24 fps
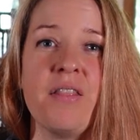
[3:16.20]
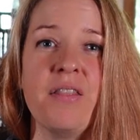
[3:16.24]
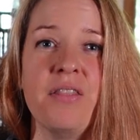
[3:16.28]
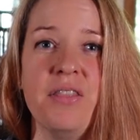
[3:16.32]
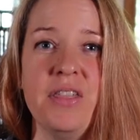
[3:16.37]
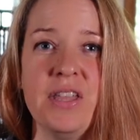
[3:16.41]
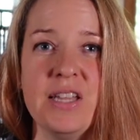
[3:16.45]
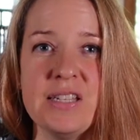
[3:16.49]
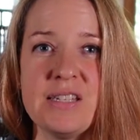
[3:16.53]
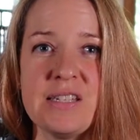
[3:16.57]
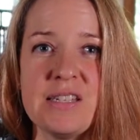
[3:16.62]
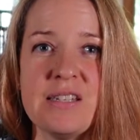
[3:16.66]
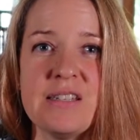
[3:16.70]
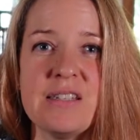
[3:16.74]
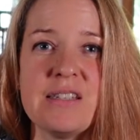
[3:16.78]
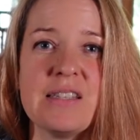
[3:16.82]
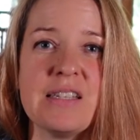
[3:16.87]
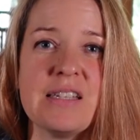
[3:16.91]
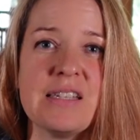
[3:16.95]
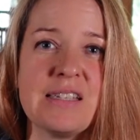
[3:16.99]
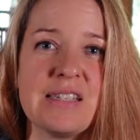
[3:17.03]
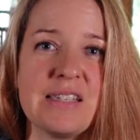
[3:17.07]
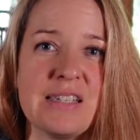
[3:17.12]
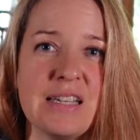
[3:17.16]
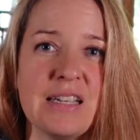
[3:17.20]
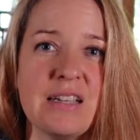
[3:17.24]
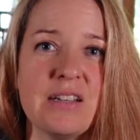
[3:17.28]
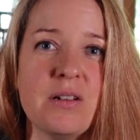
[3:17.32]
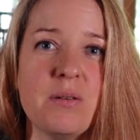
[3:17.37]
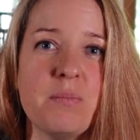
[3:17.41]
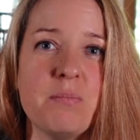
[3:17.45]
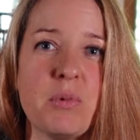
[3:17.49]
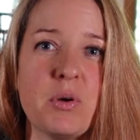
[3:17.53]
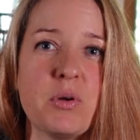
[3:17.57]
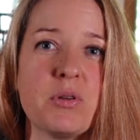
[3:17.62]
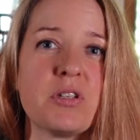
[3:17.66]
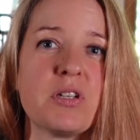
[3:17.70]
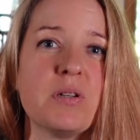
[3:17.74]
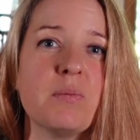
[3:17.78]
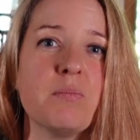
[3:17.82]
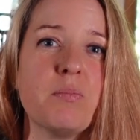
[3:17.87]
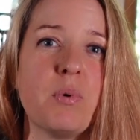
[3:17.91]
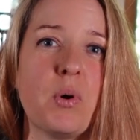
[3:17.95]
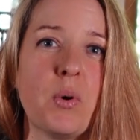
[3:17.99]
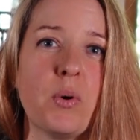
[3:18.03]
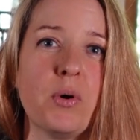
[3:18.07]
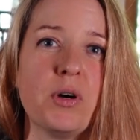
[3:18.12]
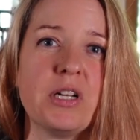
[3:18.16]
This is the single most
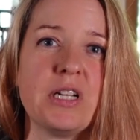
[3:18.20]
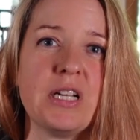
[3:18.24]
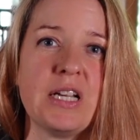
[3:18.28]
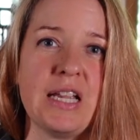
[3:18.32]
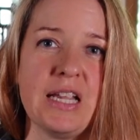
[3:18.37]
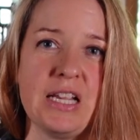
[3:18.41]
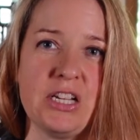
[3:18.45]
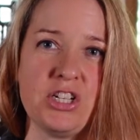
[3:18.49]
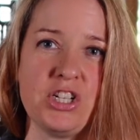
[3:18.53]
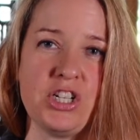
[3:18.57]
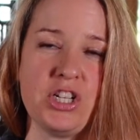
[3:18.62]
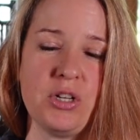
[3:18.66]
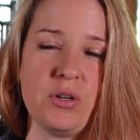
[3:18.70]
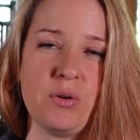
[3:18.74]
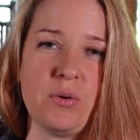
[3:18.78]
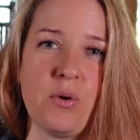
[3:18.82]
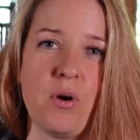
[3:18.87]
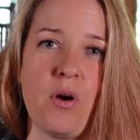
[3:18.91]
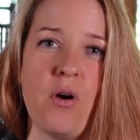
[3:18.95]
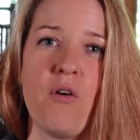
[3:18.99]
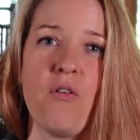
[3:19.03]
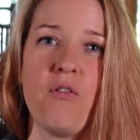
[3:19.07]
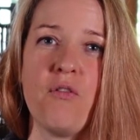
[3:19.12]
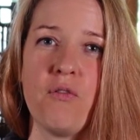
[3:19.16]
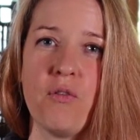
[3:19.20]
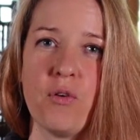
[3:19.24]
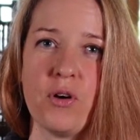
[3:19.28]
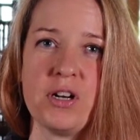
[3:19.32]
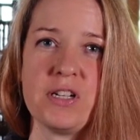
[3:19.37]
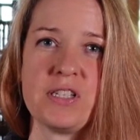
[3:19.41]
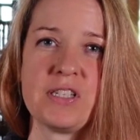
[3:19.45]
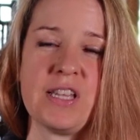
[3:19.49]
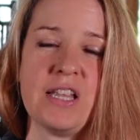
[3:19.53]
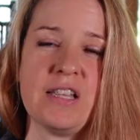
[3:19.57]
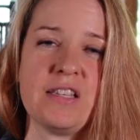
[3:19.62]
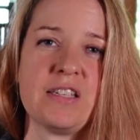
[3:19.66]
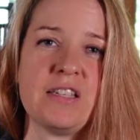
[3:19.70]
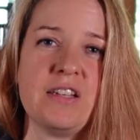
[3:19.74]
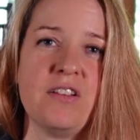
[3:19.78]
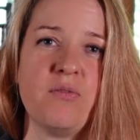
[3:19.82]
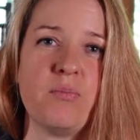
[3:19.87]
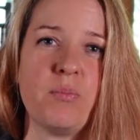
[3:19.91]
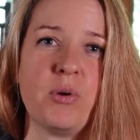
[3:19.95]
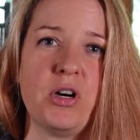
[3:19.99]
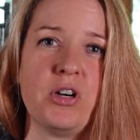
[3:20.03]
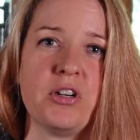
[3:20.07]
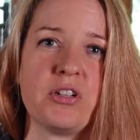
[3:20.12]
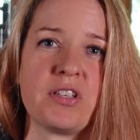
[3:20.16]
important issue for a
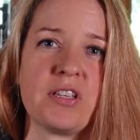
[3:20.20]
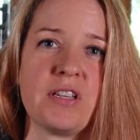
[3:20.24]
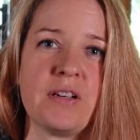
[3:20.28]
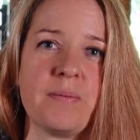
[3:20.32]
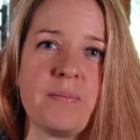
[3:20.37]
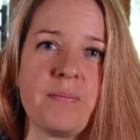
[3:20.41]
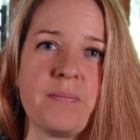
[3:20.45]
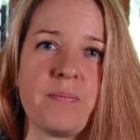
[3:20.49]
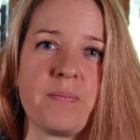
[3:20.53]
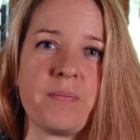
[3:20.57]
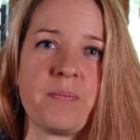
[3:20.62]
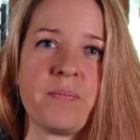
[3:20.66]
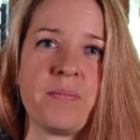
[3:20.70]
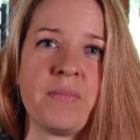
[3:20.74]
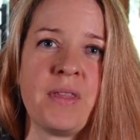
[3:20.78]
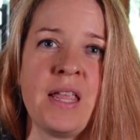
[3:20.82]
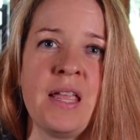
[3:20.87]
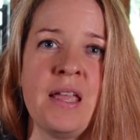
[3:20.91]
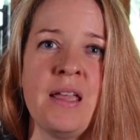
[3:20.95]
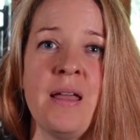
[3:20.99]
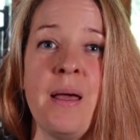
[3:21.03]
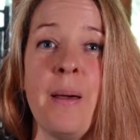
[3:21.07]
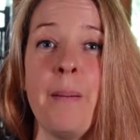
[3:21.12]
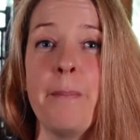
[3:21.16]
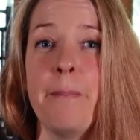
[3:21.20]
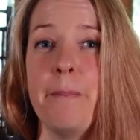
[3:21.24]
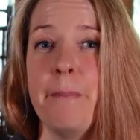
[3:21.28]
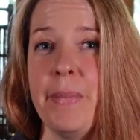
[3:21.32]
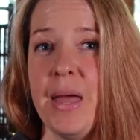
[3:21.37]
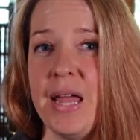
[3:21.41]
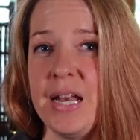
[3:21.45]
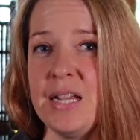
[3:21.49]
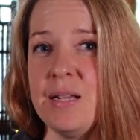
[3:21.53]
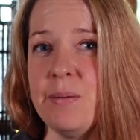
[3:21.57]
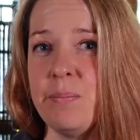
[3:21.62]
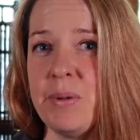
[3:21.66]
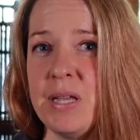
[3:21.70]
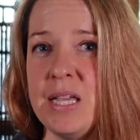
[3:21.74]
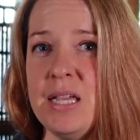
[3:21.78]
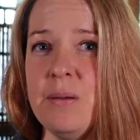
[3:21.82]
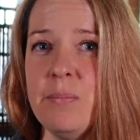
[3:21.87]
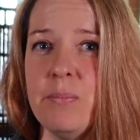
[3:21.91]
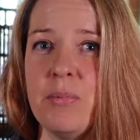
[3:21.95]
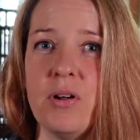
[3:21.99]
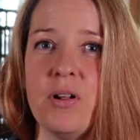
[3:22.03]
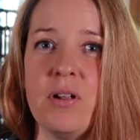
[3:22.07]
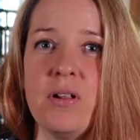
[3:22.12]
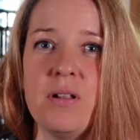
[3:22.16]
sensitive person. Many
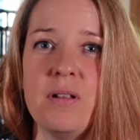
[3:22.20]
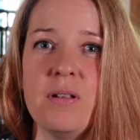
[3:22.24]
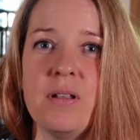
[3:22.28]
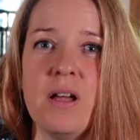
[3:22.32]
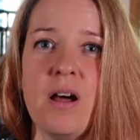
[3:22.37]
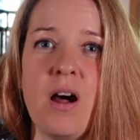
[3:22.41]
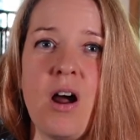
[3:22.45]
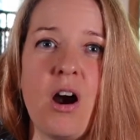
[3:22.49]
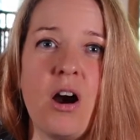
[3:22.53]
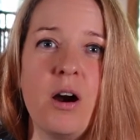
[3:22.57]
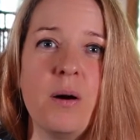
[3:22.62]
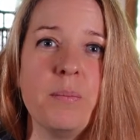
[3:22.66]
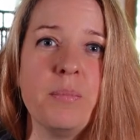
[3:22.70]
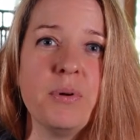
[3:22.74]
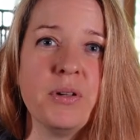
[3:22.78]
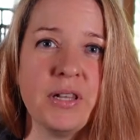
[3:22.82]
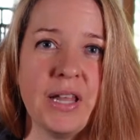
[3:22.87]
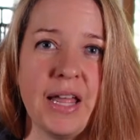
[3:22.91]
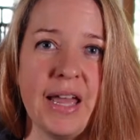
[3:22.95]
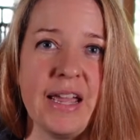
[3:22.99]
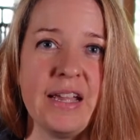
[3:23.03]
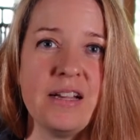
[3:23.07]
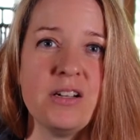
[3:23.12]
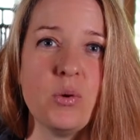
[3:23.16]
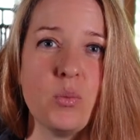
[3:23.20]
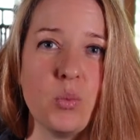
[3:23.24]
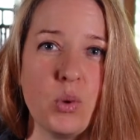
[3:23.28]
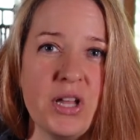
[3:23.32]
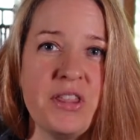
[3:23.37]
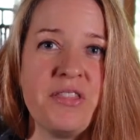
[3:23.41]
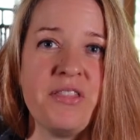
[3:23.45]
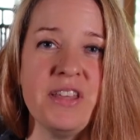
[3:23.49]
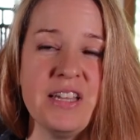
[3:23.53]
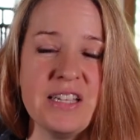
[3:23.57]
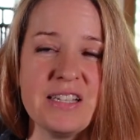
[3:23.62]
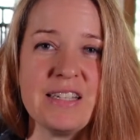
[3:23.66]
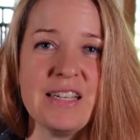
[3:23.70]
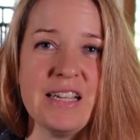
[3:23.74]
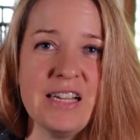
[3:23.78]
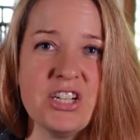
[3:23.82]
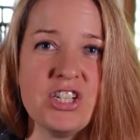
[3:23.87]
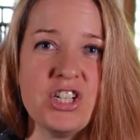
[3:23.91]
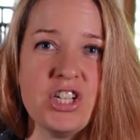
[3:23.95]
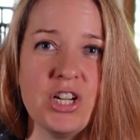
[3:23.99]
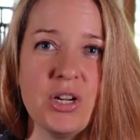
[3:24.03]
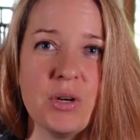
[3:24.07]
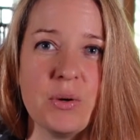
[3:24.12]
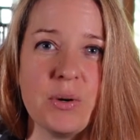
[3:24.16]
people are plagued with this
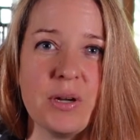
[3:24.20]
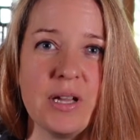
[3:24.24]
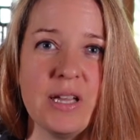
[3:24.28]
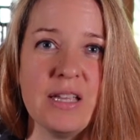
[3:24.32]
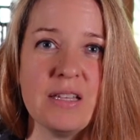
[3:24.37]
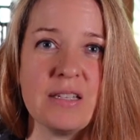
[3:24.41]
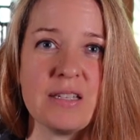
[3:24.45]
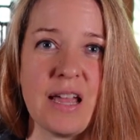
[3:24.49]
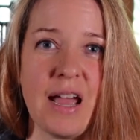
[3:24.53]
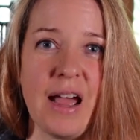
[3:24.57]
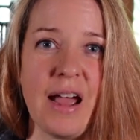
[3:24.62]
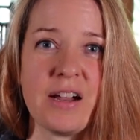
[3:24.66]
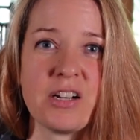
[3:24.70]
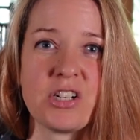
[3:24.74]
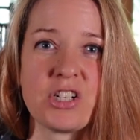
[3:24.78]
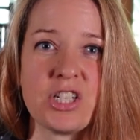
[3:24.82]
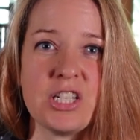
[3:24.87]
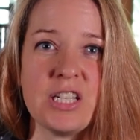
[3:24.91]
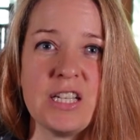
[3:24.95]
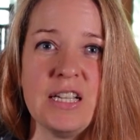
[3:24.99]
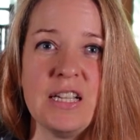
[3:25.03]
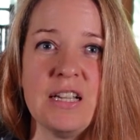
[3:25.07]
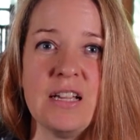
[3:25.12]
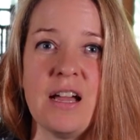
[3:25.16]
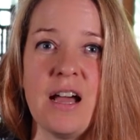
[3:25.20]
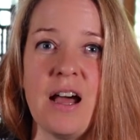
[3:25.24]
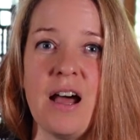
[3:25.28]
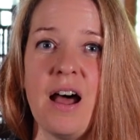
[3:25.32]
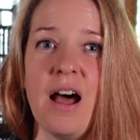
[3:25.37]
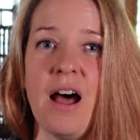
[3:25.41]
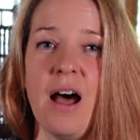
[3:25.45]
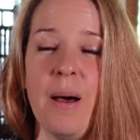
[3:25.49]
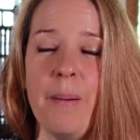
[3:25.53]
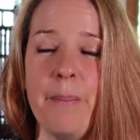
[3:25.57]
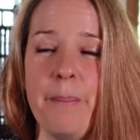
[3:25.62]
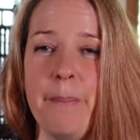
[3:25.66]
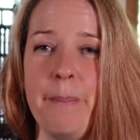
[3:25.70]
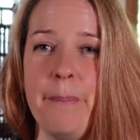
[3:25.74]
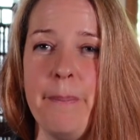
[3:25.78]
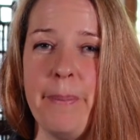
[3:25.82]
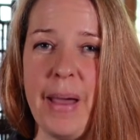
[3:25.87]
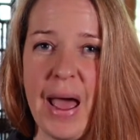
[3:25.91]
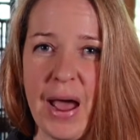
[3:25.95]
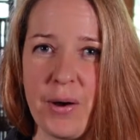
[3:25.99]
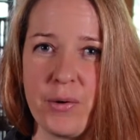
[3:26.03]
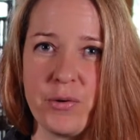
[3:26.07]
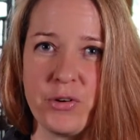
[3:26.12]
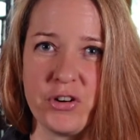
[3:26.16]
issue. It's actually a
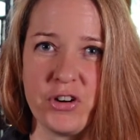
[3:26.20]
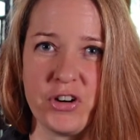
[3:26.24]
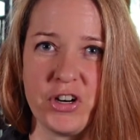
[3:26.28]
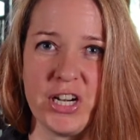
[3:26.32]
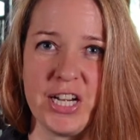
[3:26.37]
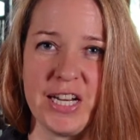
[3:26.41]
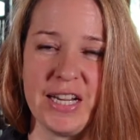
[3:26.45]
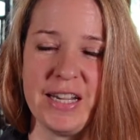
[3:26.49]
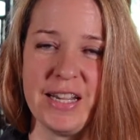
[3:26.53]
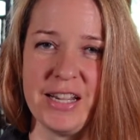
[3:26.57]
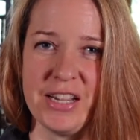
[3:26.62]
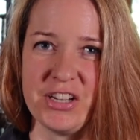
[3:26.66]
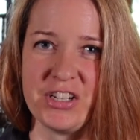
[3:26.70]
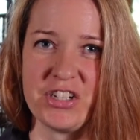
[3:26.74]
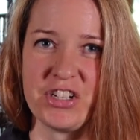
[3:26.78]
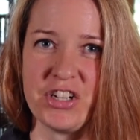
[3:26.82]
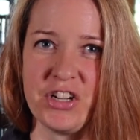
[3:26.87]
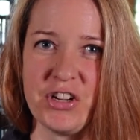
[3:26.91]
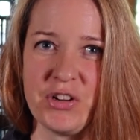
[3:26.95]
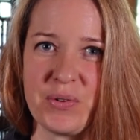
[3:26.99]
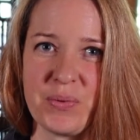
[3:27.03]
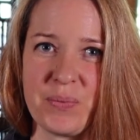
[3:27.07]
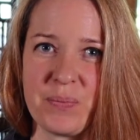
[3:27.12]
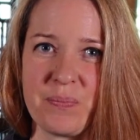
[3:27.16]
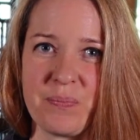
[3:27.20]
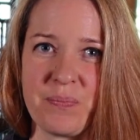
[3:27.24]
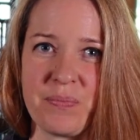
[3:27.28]
boundary issue.